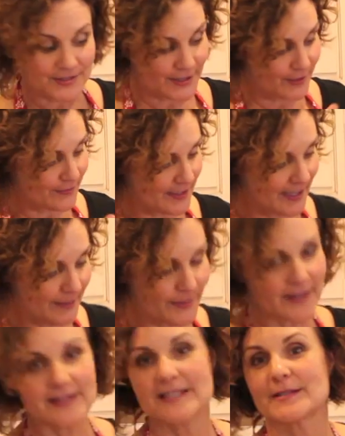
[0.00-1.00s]
So I
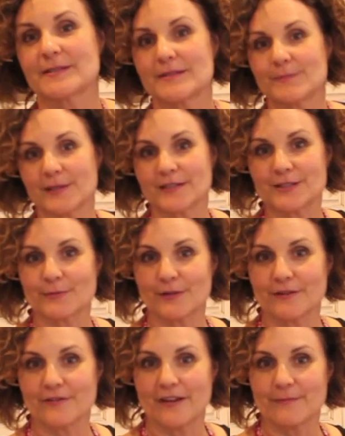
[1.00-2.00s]
buy this big
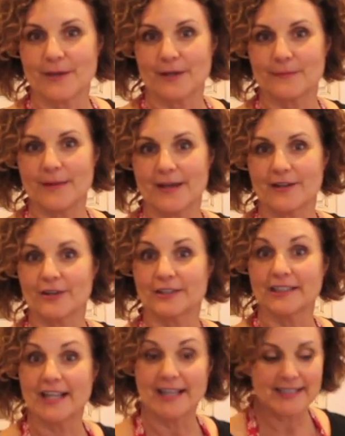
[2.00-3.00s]
25-pound bag
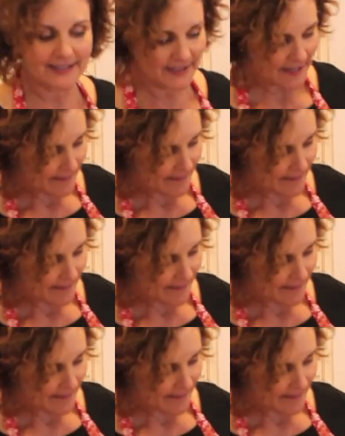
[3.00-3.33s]
online.